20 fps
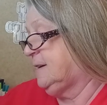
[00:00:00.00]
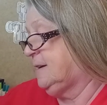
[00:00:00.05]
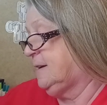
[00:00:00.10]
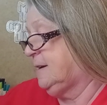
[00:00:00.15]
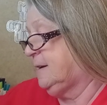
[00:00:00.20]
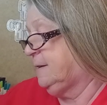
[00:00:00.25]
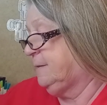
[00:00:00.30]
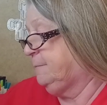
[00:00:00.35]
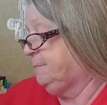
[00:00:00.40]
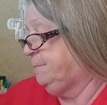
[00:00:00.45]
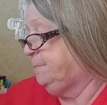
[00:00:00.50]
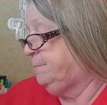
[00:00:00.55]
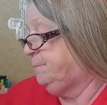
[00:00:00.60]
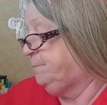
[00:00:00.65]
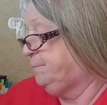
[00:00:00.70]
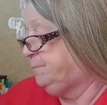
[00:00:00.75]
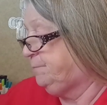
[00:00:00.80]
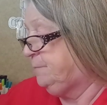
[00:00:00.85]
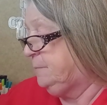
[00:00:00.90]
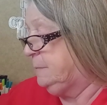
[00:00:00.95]

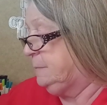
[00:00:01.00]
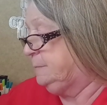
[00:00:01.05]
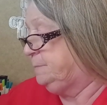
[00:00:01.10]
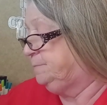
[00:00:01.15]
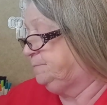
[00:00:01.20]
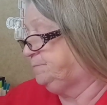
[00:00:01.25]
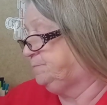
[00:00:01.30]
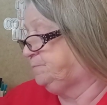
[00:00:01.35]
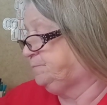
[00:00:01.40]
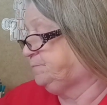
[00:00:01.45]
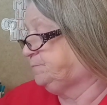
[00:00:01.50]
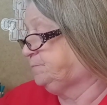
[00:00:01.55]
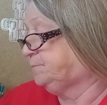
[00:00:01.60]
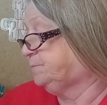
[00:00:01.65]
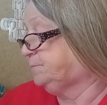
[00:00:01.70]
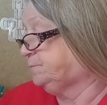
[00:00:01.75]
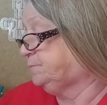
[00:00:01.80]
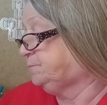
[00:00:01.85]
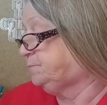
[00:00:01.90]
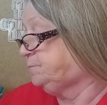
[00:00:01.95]

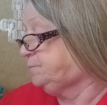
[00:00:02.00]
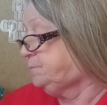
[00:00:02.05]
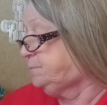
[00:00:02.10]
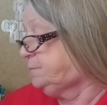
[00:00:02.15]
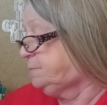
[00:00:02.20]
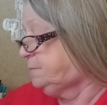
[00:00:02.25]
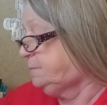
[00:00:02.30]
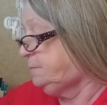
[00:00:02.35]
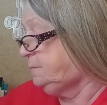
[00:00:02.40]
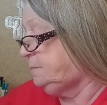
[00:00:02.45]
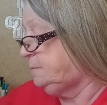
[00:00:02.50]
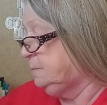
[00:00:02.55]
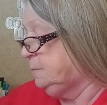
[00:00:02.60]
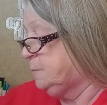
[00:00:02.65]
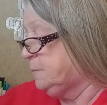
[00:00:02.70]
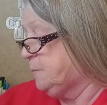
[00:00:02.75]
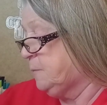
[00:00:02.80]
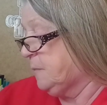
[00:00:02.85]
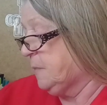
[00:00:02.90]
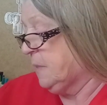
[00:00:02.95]

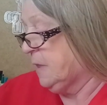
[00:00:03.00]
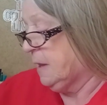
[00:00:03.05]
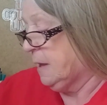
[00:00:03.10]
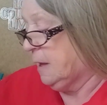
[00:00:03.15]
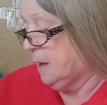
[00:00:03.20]
Nobody speaks.